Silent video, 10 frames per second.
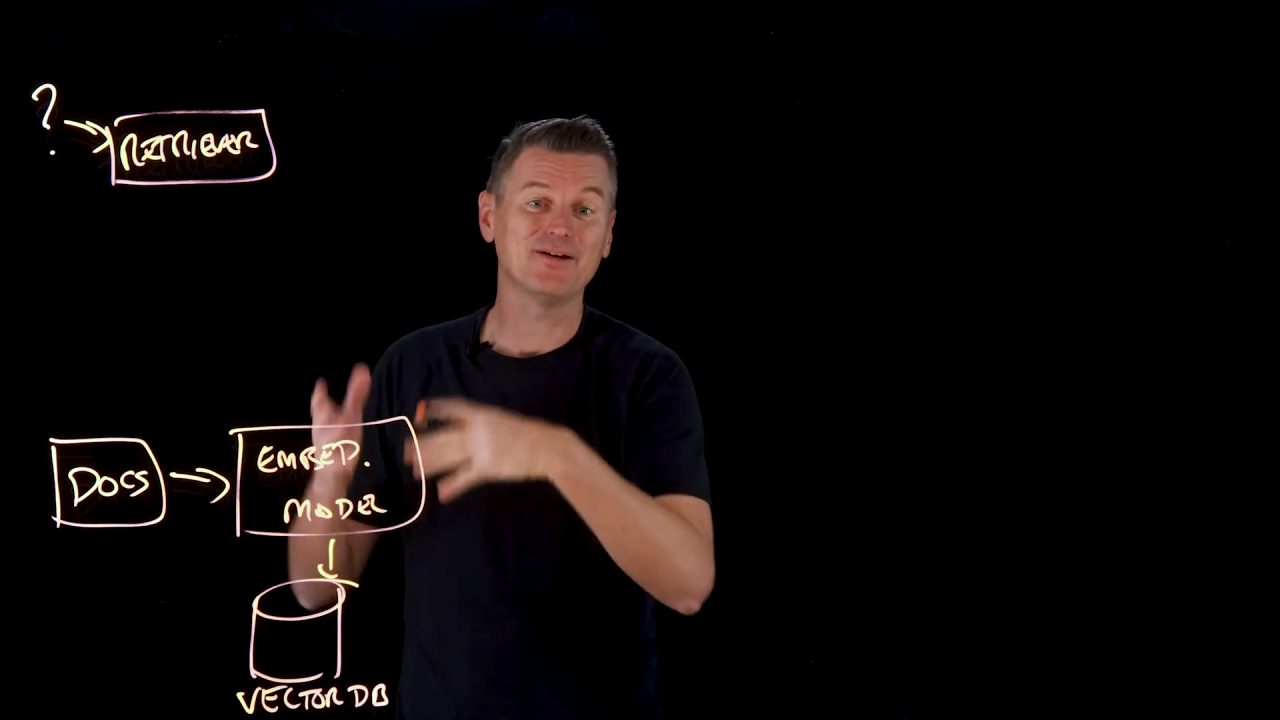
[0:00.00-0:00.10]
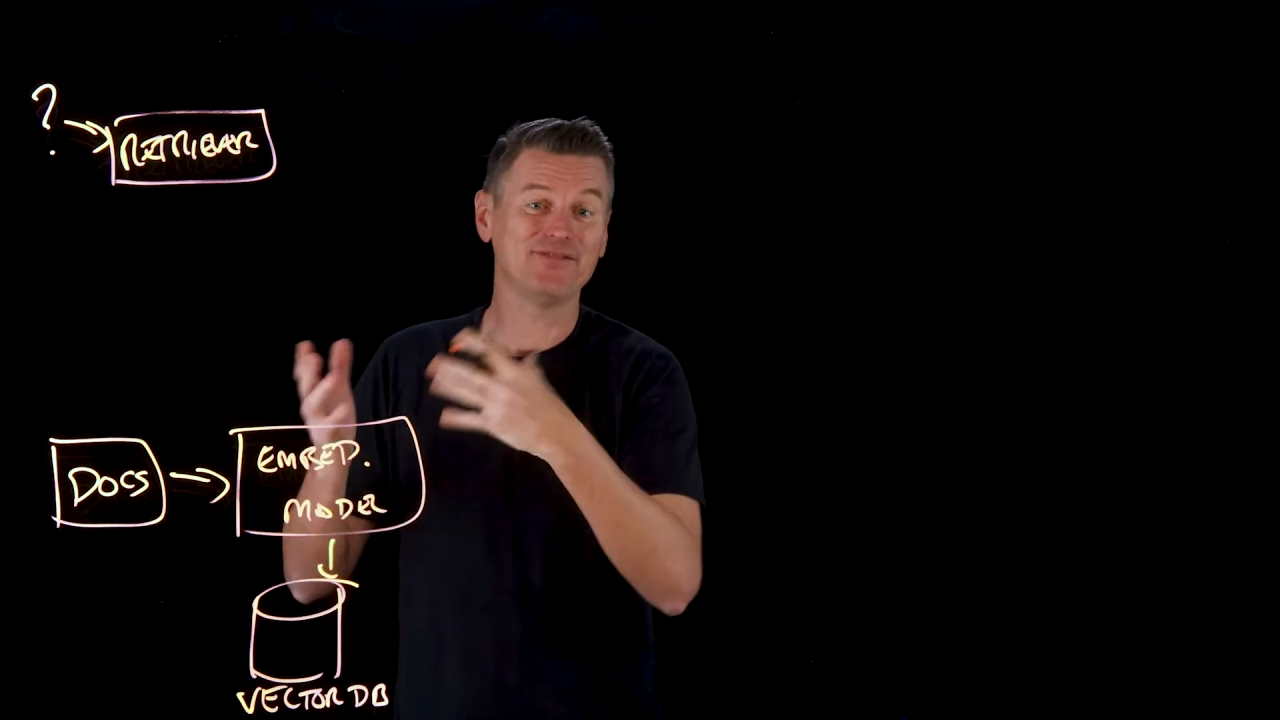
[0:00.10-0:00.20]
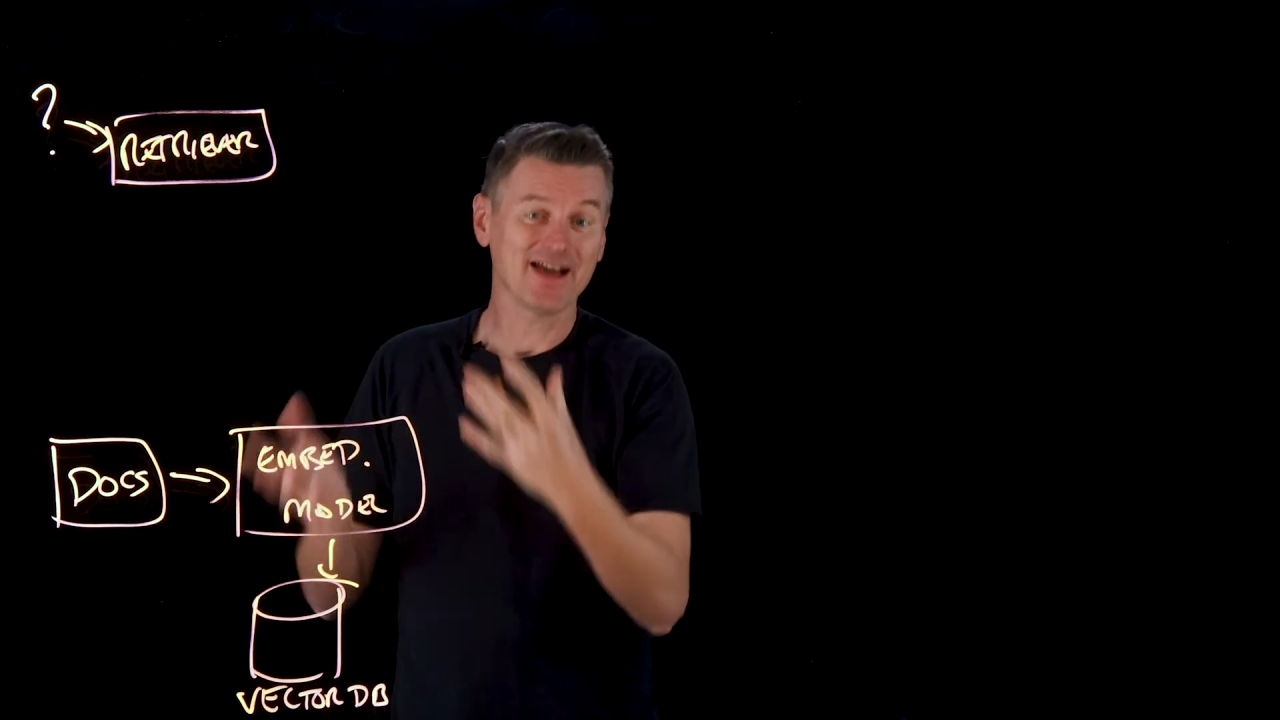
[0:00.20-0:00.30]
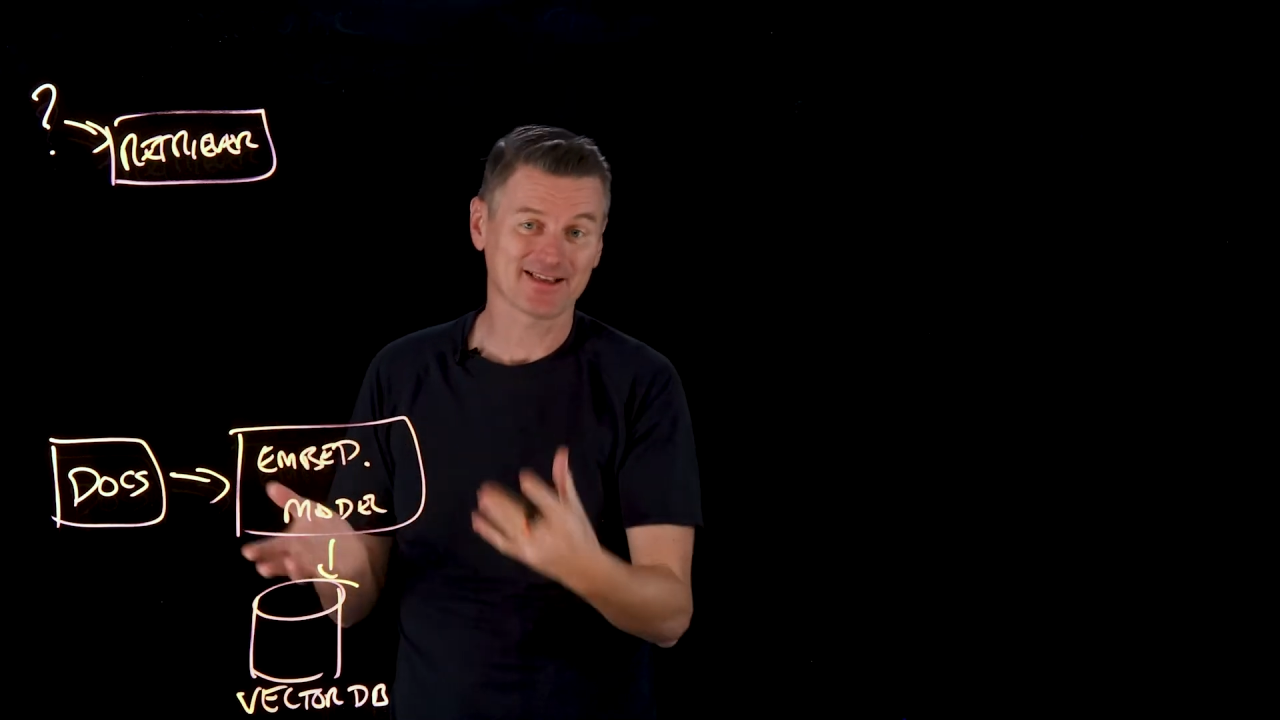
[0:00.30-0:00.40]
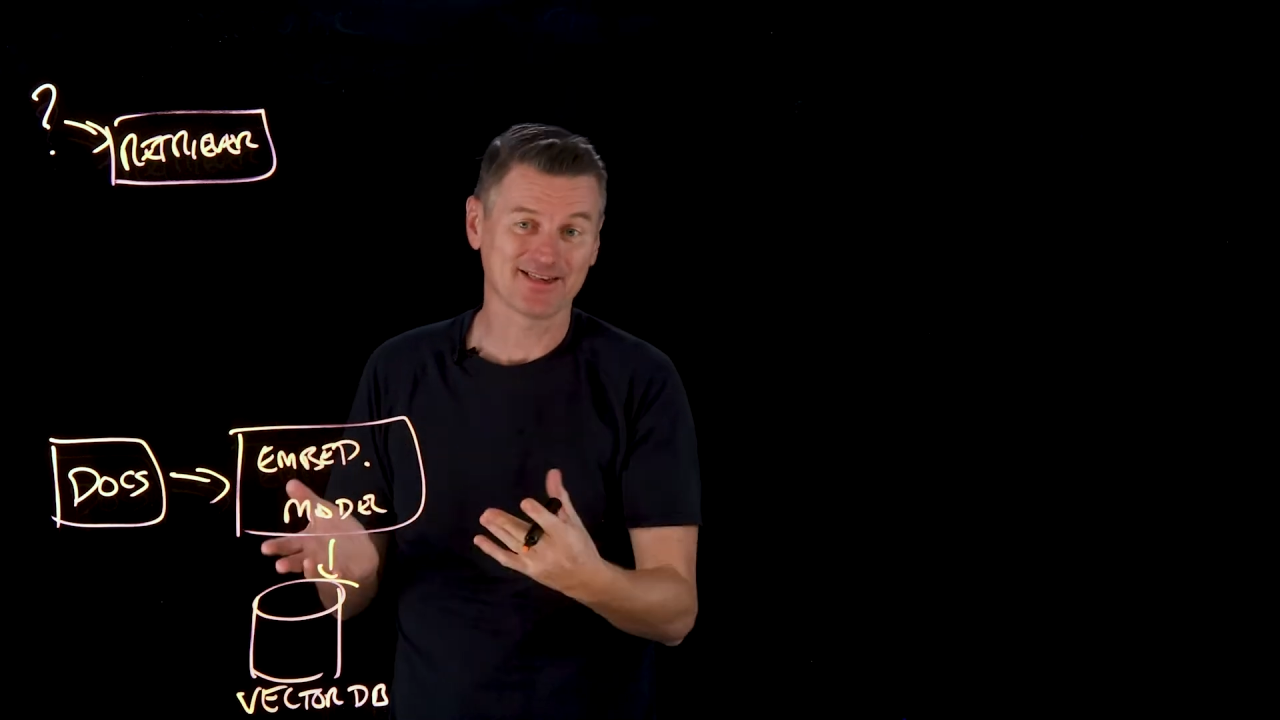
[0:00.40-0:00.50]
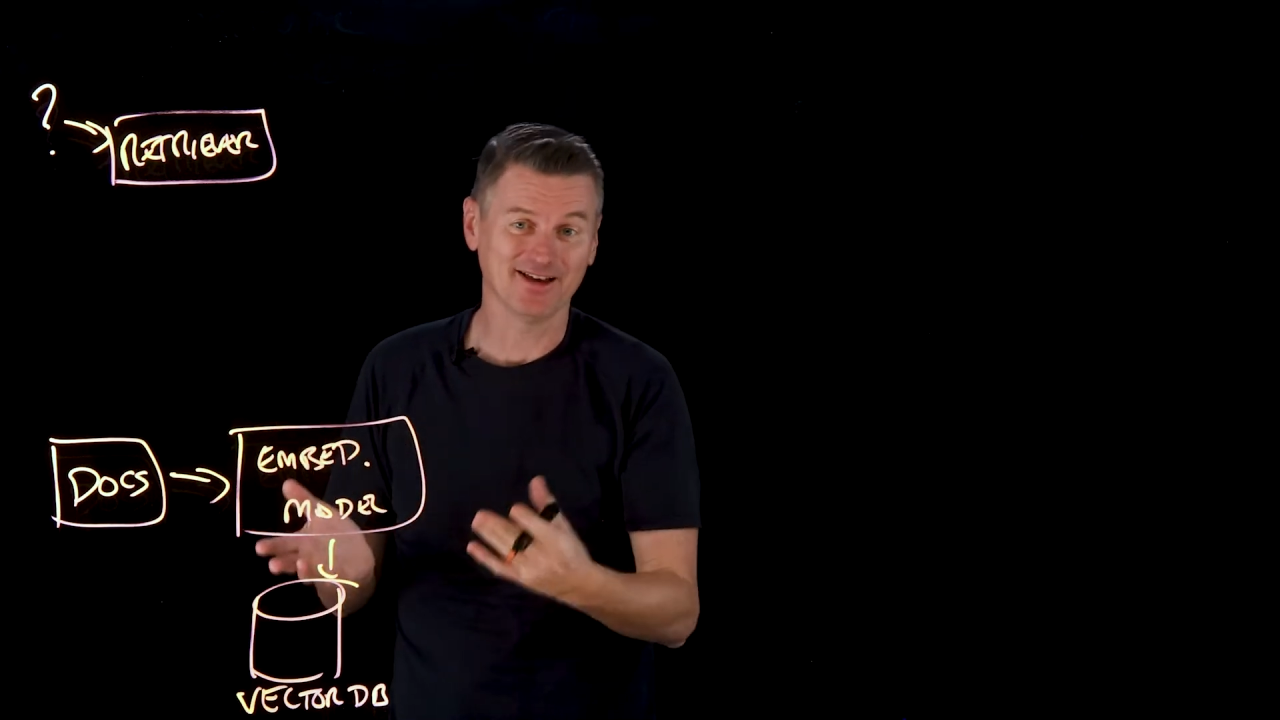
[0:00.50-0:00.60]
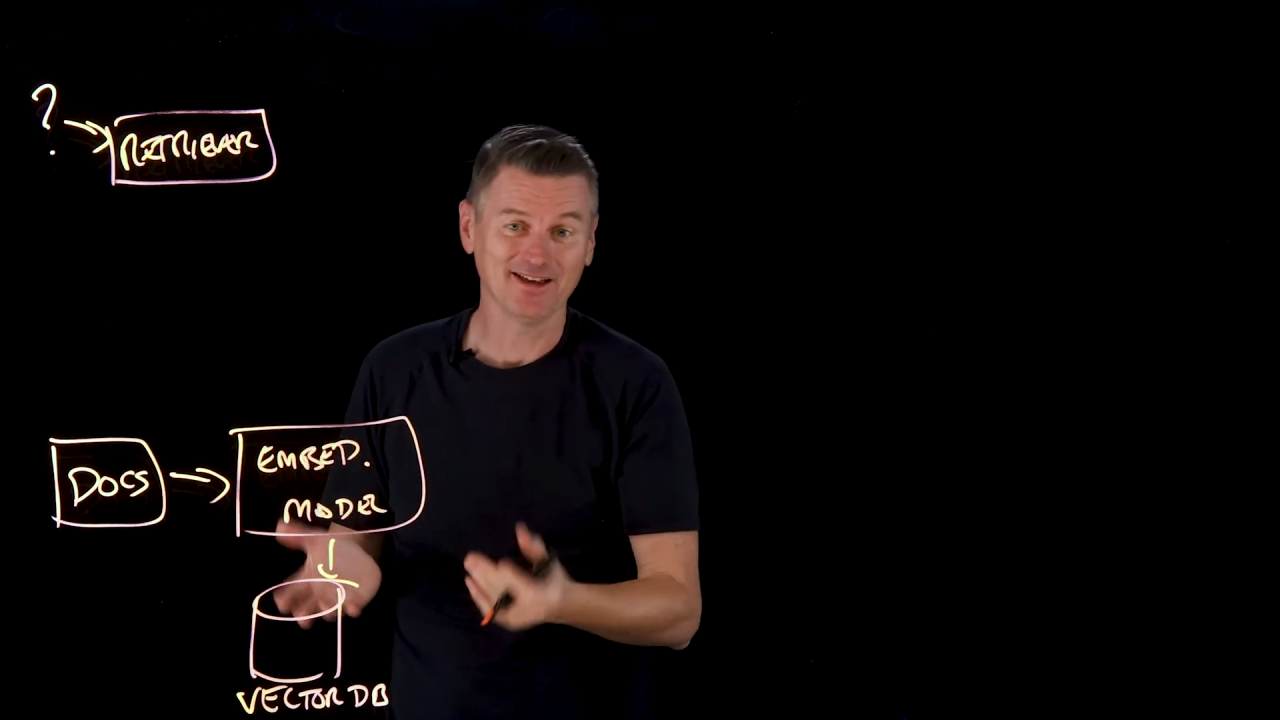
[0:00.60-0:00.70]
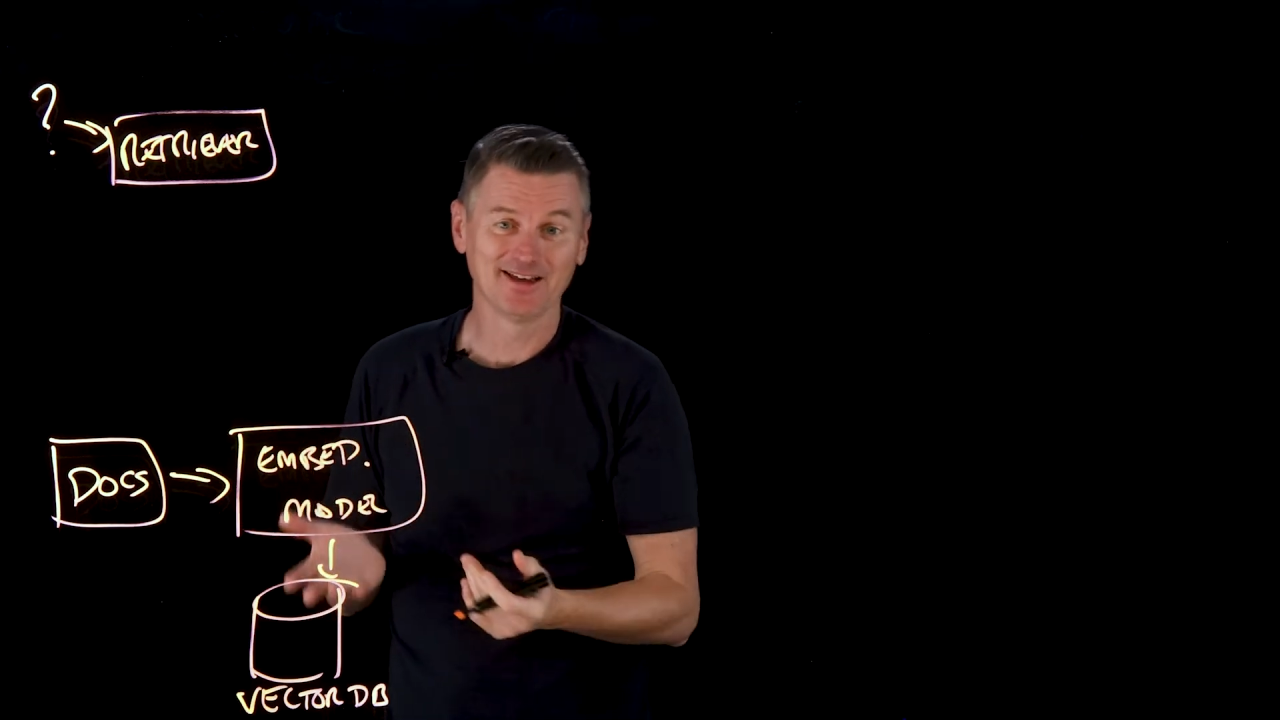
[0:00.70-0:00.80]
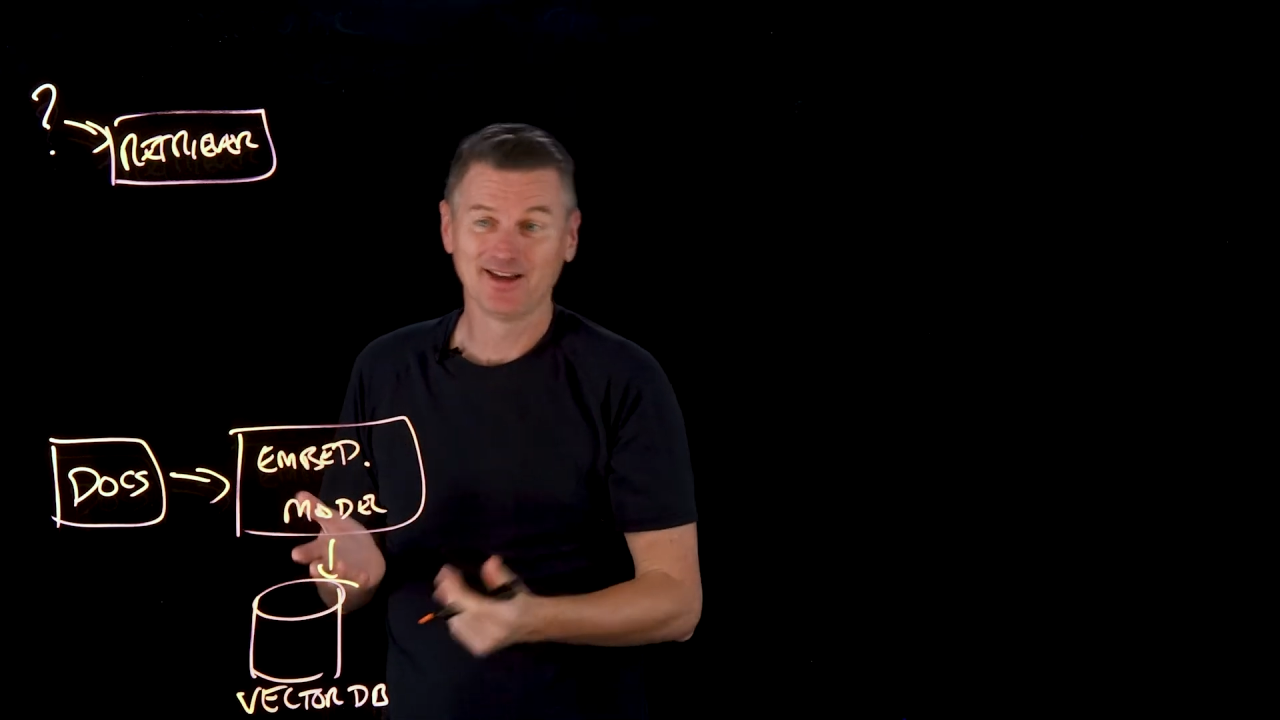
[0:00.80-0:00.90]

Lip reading: vector